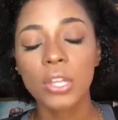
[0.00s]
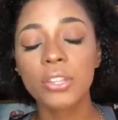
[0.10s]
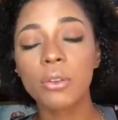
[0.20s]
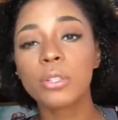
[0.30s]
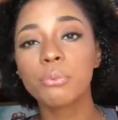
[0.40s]

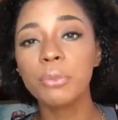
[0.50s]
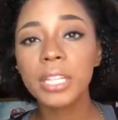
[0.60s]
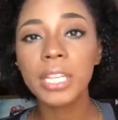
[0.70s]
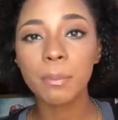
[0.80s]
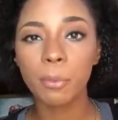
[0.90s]
So it's
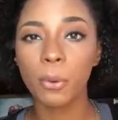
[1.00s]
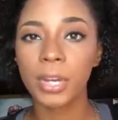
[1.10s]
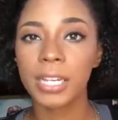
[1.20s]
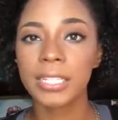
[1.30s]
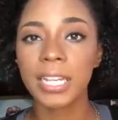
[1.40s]
really
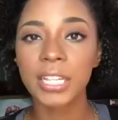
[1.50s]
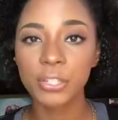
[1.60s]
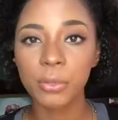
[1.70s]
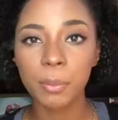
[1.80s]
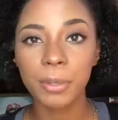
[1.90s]
important. I
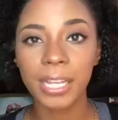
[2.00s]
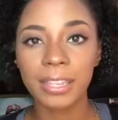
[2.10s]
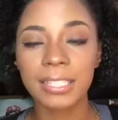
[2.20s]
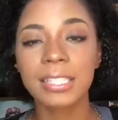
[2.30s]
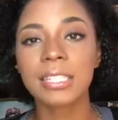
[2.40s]
do want to put
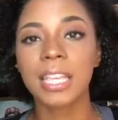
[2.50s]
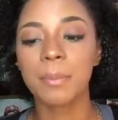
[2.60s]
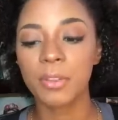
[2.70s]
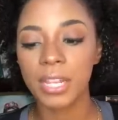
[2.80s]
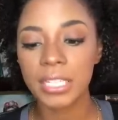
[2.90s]
out this
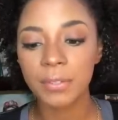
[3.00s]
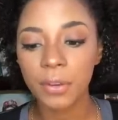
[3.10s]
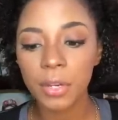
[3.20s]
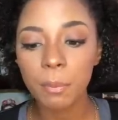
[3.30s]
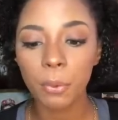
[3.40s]
disclaimer that it's
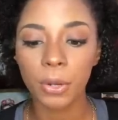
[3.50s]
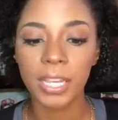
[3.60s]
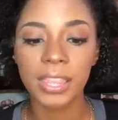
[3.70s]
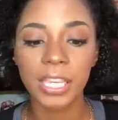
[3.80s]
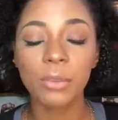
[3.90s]
very
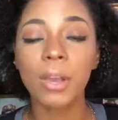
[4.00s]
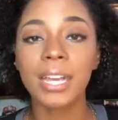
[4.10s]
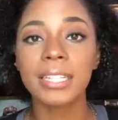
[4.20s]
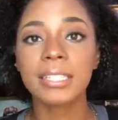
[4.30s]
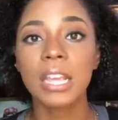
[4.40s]
important that you
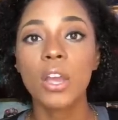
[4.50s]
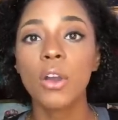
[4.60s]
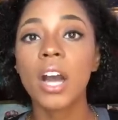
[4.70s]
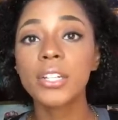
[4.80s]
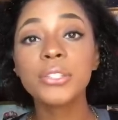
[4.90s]
guys
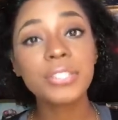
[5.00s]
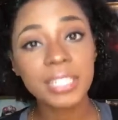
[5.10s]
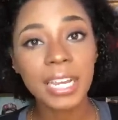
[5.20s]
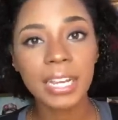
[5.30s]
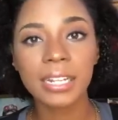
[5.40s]

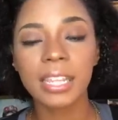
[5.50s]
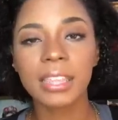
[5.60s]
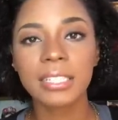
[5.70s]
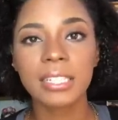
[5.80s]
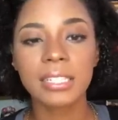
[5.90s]
understand that
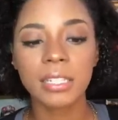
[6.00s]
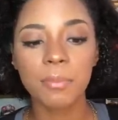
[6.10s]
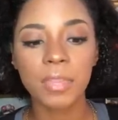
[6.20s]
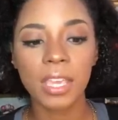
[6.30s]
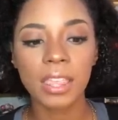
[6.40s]
this is
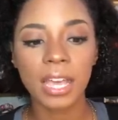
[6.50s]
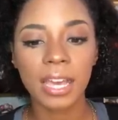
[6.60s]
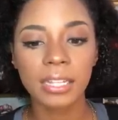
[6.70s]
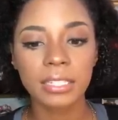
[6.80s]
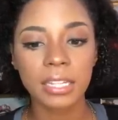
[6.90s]
something
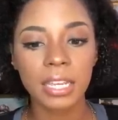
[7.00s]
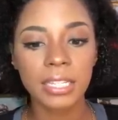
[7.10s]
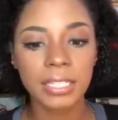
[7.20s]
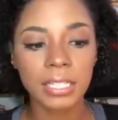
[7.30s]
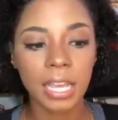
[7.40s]
that
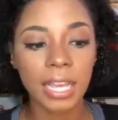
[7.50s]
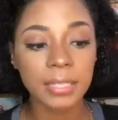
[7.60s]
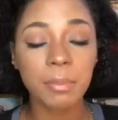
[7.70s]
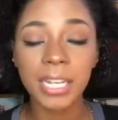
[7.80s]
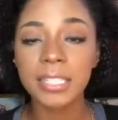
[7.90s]
is
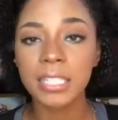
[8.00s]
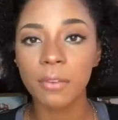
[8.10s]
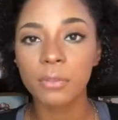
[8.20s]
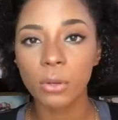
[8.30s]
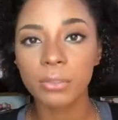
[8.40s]
has made
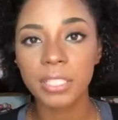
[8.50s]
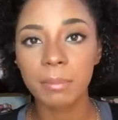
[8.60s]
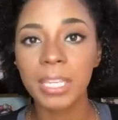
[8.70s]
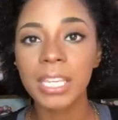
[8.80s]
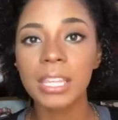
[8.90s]
itself known to
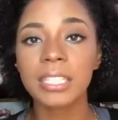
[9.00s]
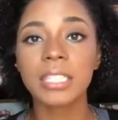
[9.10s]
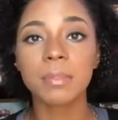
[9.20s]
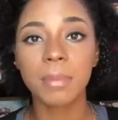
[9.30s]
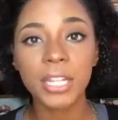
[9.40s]
me.
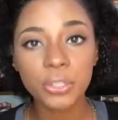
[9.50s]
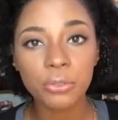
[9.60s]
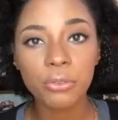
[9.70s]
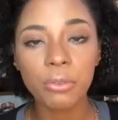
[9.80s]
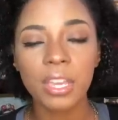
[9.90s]
This is my
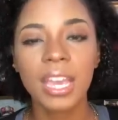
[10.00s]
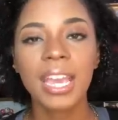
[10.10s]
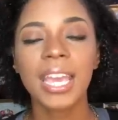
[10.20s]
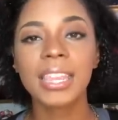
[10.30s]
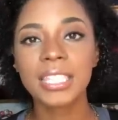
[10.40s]
truth
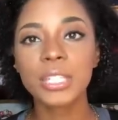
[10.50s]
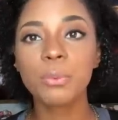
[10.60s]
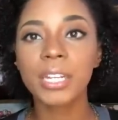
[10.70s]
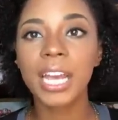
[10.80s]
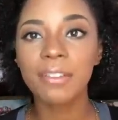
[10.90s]
and this is
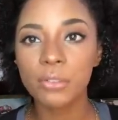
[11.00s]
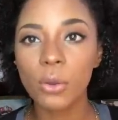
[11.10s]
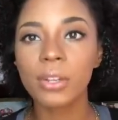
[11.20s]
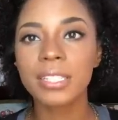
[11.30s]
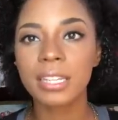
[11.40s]
what I've
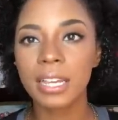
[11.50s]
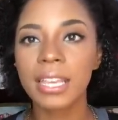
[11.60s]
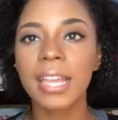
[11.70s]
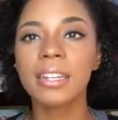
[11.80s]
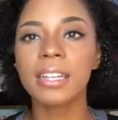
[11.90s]
noticed
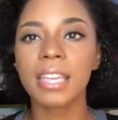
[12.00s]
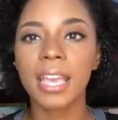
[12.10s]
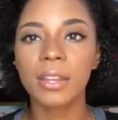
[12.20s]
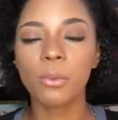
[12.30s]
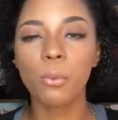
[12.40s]
again and
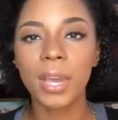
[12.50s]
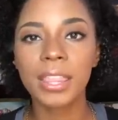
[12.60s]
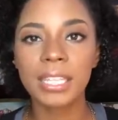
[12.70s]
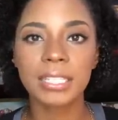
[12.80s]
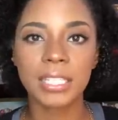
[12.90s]
again
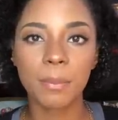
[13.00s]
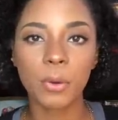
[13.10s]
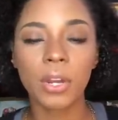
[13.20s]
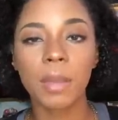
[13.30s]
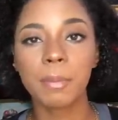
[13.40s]
when this
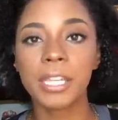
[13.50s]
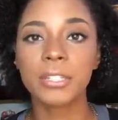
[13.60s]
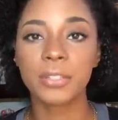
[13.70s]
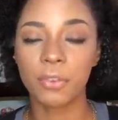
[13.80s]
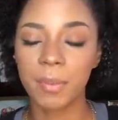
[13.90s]
number
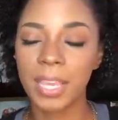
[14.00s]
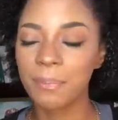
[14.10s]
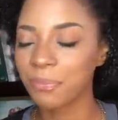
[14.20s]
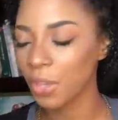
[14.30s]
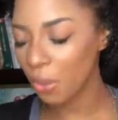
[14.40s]
appears for
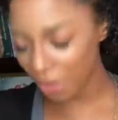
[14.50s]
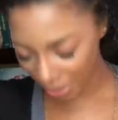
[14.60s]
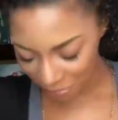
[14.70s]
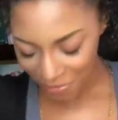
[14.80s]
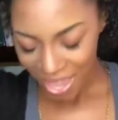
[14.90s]
me.
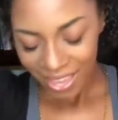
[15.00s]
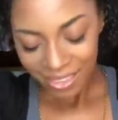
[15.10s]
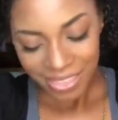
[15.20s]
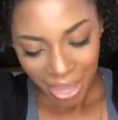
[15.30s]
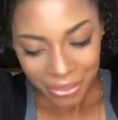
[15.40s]
Okay.
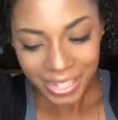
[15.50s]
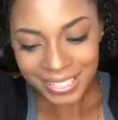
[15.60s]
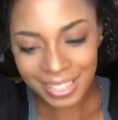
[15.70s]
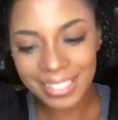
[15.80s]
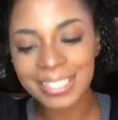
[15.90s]
Now that I
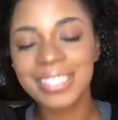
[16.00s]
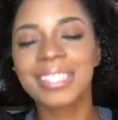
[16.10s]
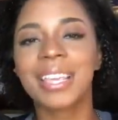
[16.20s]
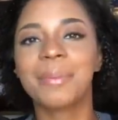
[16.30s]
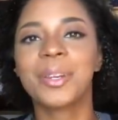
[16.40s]
said this
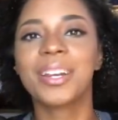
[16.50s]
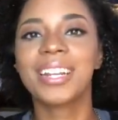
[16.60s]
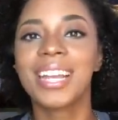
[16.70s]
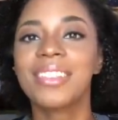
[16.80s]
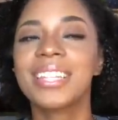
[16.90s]
disclaimer,
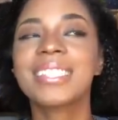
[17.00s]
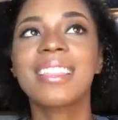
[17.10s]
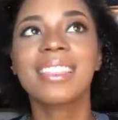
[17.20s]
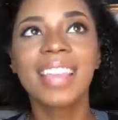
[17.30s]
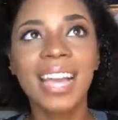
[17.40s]
now that I
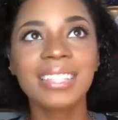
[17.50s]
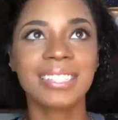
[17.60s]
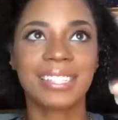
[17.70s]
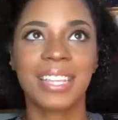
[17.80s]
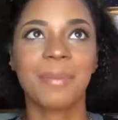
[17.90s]
said that, that
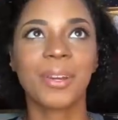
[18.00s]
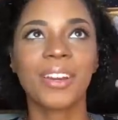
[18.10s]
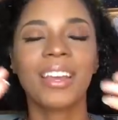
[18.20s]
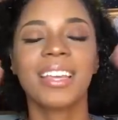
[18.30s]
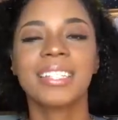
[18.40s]

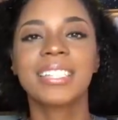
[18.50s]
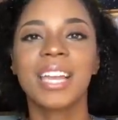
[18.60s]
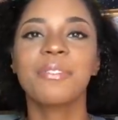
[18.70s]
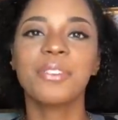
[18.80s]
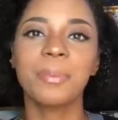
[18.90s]
disclaimer, it's
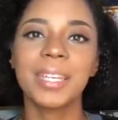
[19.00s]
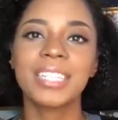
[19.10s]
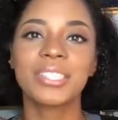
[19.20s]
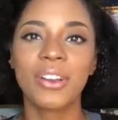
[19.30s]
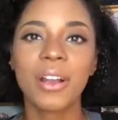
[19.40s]
time for
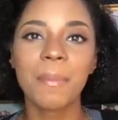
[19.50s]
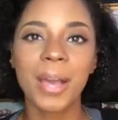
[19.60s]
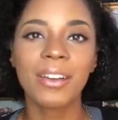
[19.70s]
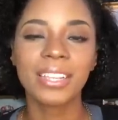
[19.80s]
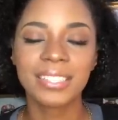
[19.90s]
me to talk
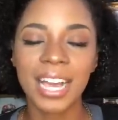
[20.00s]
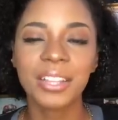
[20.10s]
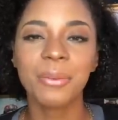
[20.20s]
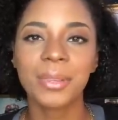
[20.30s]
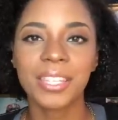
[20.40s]
about
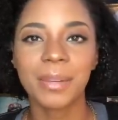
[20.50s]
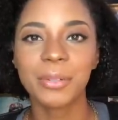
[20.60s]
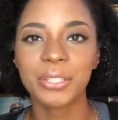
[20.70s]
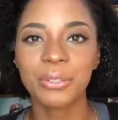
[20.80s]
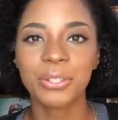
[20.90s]
exactly what the
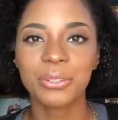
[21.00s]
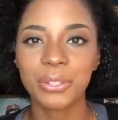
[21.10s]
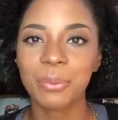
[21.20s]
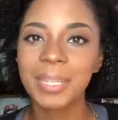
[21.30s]
number 222